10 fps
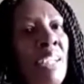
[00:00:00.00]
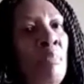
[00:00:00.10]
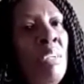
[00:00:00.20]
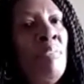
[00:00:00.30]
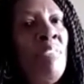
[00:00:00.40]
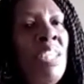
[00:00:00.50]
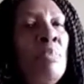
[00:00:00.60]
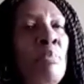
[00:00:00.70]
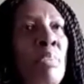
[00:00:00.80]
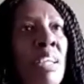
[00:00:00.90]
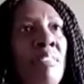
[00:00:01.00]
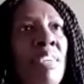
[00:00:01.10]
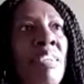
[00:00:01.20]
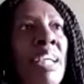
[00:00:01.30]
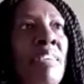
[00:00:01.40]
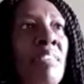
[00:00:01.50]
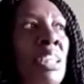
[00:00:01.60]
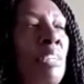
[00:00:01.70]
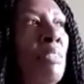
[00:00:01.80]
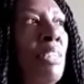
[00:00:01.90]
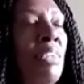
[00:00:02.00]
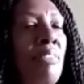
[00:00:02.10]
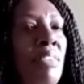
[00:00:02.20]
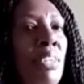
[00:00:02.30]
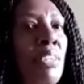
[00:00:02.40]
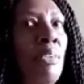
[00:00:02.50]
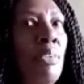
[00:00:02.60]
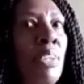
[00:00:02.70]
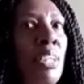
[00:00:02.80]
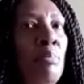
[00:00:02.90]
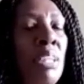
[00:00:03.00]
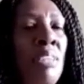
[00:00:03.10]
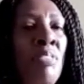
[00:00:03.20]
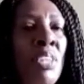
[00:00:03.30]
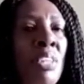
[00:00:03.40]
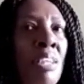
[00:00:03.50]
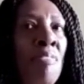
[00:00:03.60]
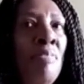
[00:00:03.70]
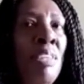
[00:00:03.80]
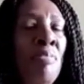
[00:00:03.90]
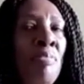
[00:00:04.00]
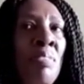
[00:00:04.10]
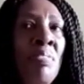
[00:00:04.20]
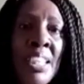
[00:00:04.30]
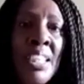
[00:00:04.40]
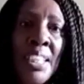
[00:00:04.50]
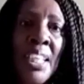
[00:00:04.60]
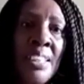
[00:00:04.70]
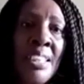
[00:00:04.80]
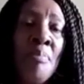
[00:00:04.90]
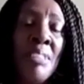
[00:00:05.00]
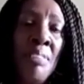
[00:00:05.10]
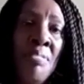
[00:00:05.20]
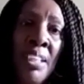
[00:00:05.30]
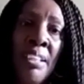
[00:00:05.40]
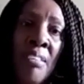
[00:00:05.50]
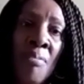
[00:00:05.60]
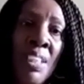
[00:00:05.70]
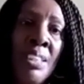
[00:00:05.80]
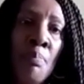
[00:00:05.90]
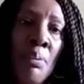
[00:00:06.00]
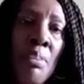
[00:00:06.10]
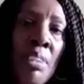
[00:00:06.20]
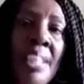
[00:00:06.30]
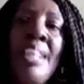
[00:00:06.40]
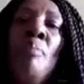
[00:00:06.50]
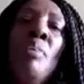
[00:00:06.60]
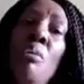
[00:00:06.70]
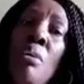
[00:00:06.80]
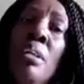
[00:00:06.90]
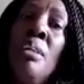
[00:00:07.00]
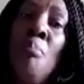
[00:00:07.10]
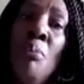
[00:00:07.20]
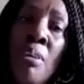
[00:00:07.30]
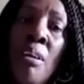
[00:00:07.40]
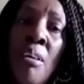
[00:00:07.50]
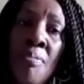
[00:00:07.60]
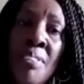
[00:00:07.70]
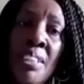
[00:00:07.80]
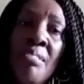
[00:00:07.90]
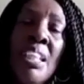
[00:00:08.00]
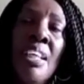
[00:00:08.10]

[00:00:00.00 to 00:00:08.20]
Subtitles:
I'm on Facebook, but I rarely have the time to even ever go on it. But if that's the case, I'm definitely on Facebook, and I will go on it more often.